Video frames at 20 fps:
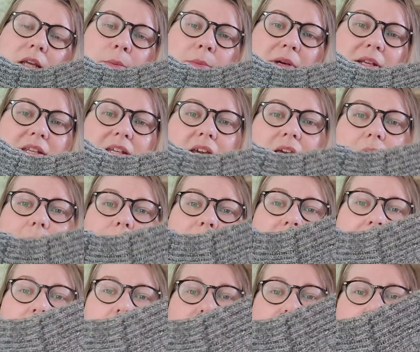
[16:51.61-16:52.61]
But yeah,
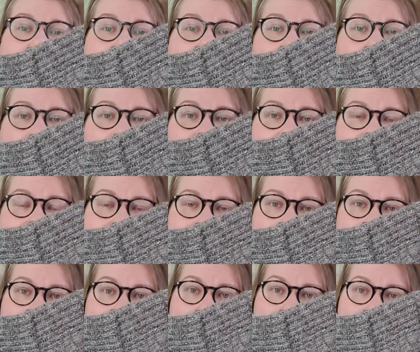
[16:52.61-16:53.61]
the yarn that
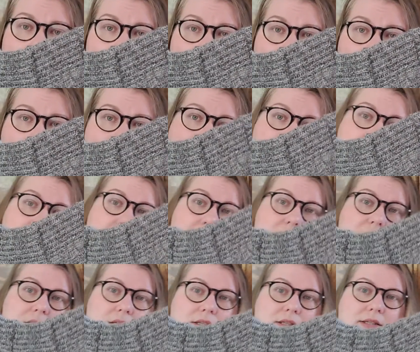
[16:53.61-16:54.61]
I used
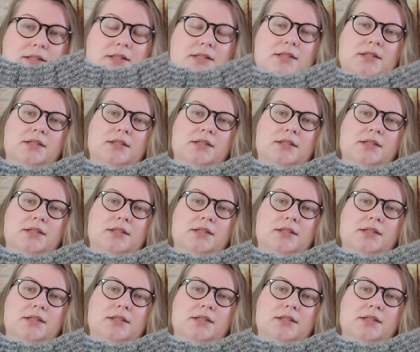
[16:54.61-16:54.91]
is